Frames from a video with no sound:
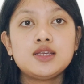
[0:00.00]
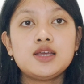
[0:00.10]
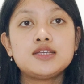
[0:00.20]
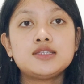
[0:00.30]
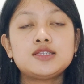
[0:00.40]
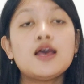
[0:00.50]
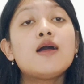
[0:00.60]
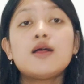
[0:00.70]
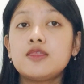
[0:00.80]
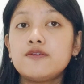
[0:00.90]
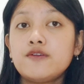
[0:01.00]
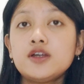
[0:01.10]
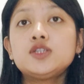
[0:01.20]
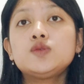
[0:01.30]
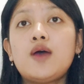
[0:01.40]
is the
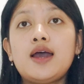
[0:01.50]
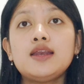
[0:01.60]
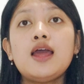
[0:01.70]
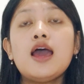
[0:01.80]
first one,